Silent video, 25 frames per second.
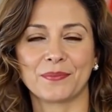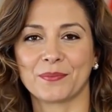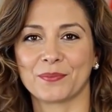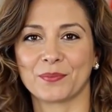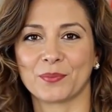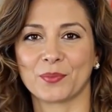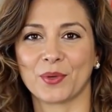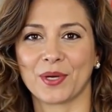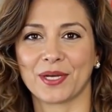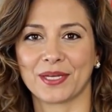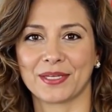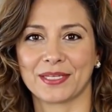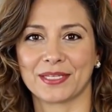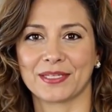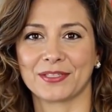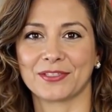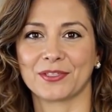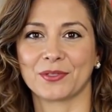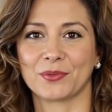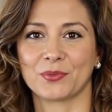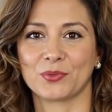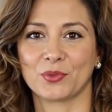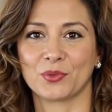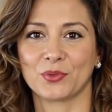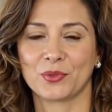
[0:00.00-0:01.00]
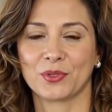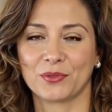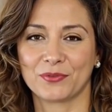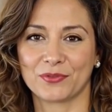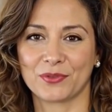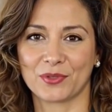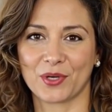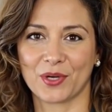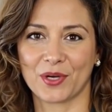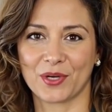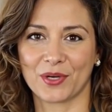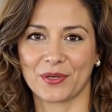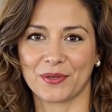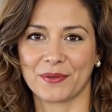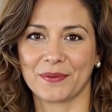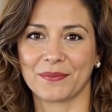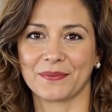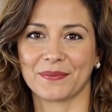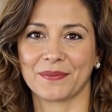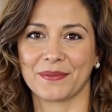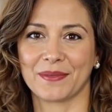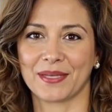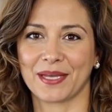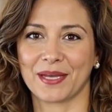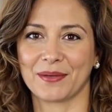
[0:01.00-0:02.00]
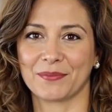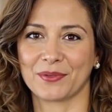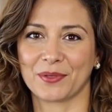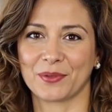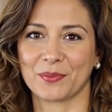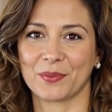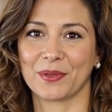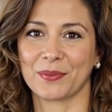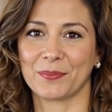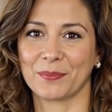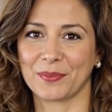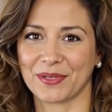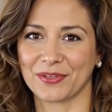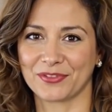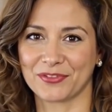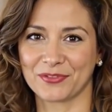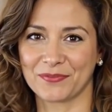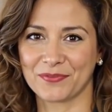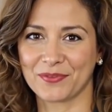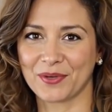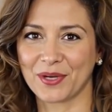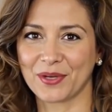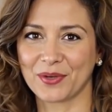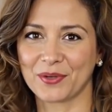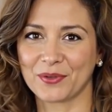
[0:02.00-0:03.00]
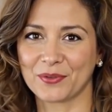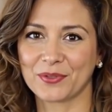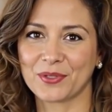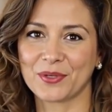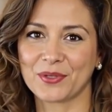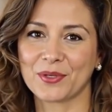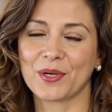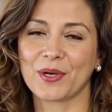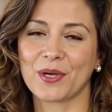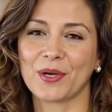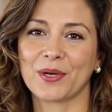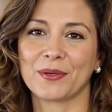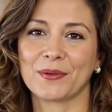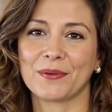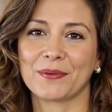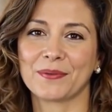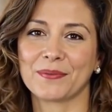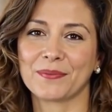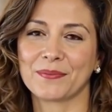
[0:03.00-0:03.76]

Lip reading: What is the rule of law? Everyone must follow the law.